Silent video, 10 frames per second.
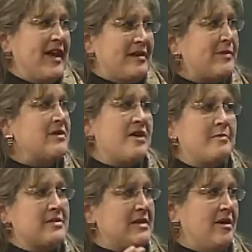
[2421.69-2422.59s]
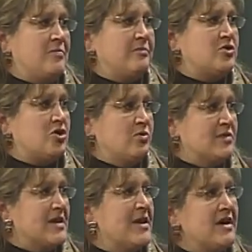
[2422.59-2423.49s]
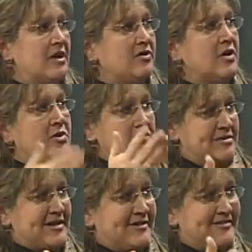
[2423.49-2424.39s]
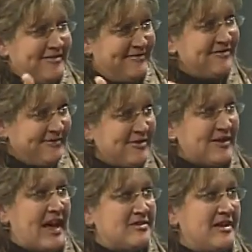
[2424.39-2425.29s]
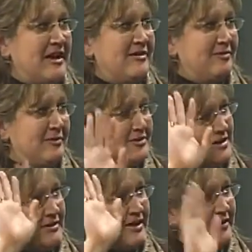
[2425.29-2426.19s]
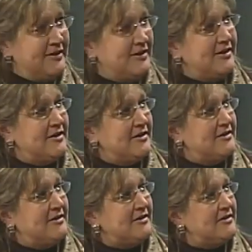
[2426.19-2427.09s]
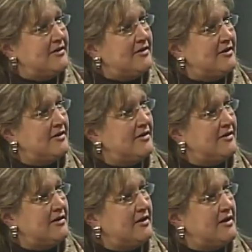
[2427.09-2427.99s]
And my job is to help them choose. Mm-hmm. Here you go. Here's an educate you. Because it's, it's possible like, they might join our workforce.